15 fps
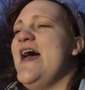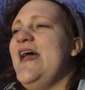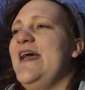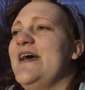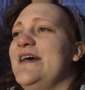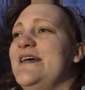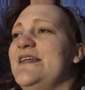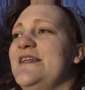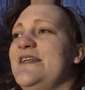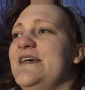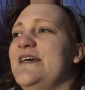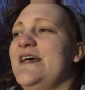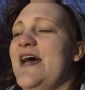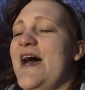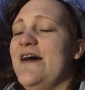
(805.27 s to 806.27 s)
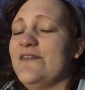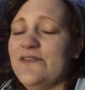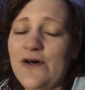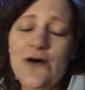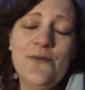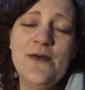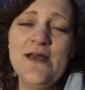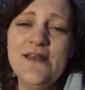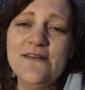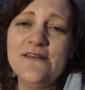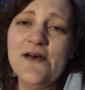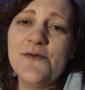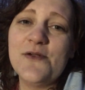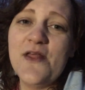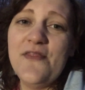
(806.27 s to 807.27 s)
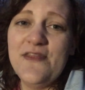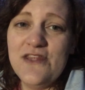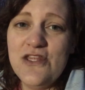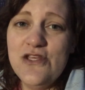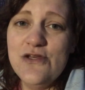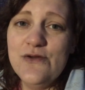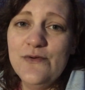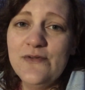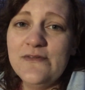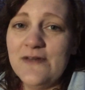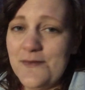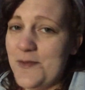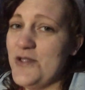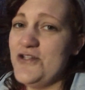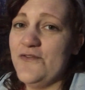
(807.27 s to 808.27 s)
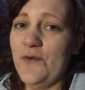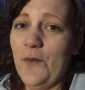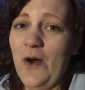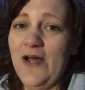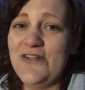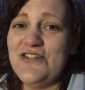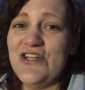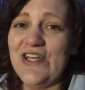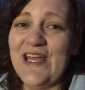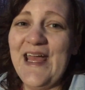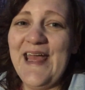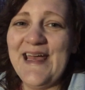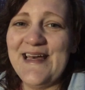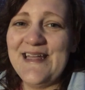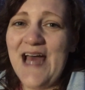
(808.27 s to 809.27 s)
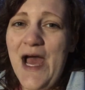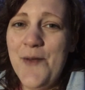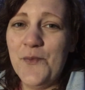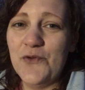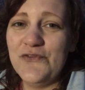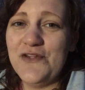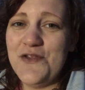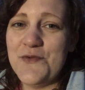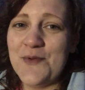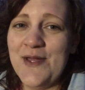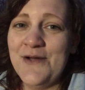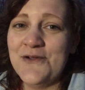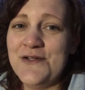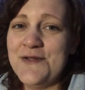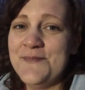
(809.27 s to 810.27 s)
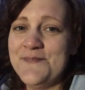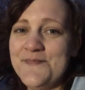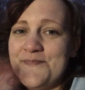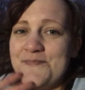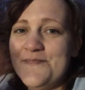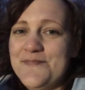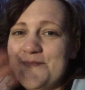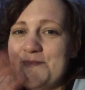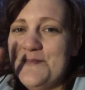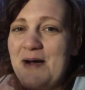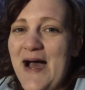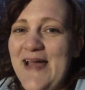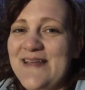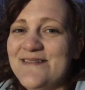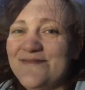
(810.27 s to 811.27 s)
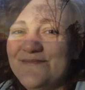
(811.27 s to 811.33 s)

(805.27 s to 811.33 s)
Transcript: And as always, I want to thank you so much for watching and I will see you around. Bye.